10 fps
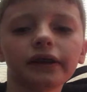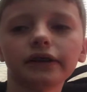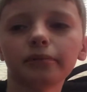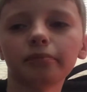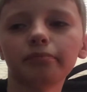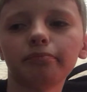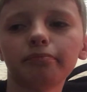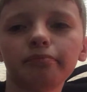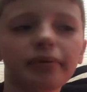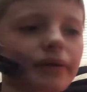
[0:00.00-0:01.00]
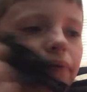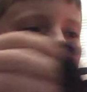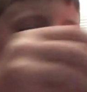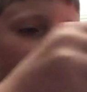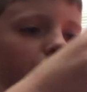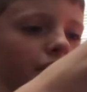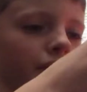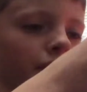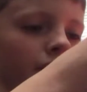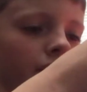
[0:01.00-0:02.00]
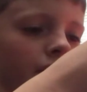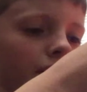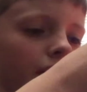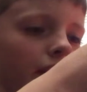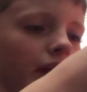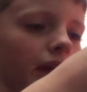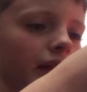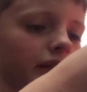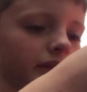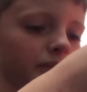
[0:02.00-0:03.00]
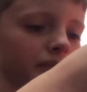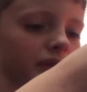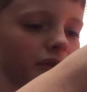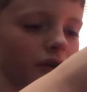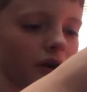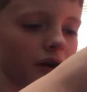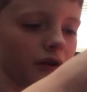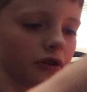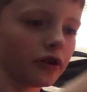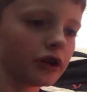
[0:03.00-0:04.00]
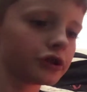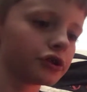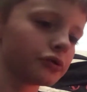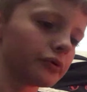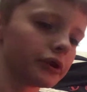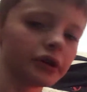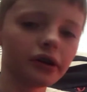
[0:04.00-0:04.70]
is a bit thicker and is a lot shorter.